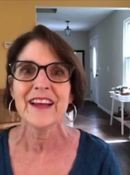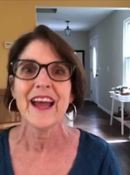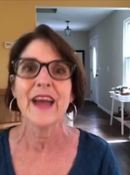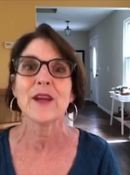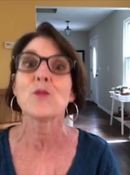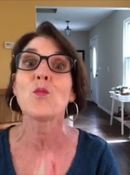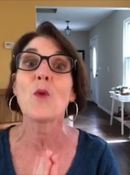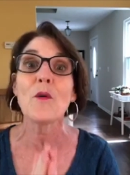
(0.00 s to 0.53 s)

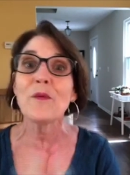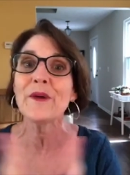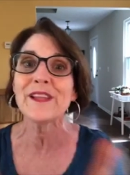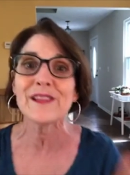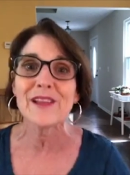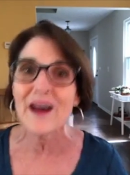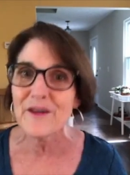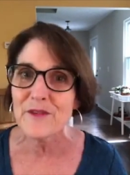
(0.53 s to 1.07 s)
And what we
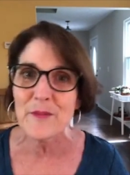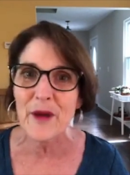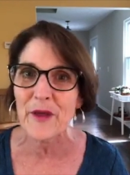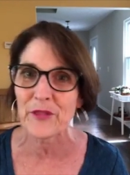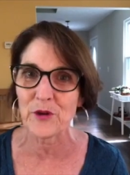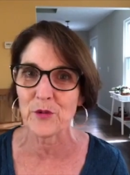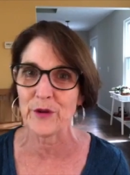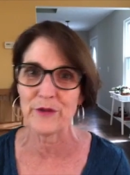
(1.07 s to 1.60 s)
love about
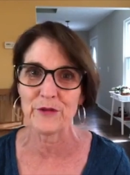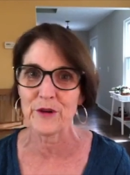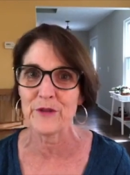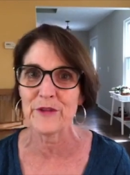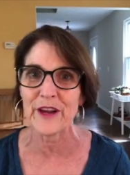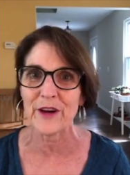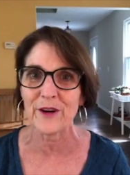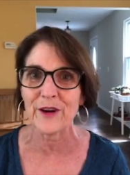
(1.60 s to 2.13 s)
the Quiver
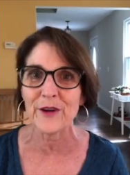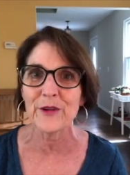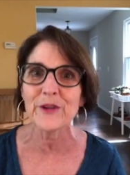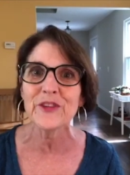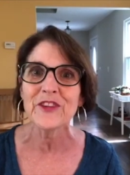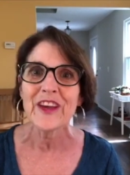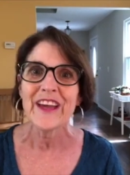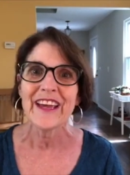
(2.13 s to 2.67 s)
of
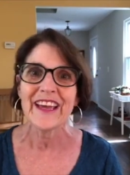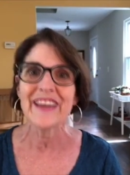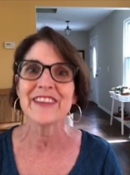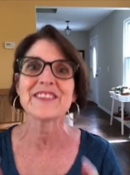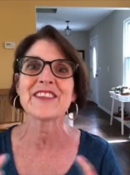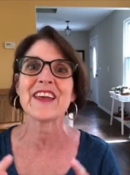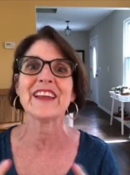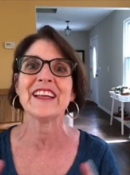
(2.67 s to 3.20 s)
Arrows
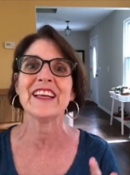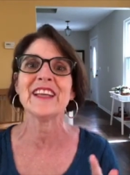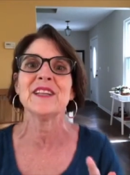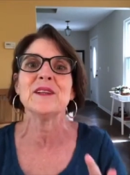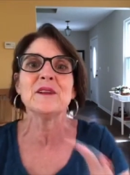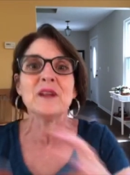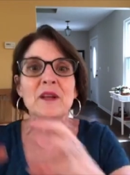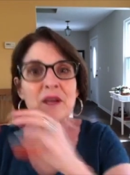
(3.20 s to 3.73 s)
is that
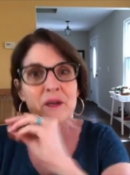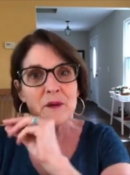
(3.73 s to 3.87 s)
it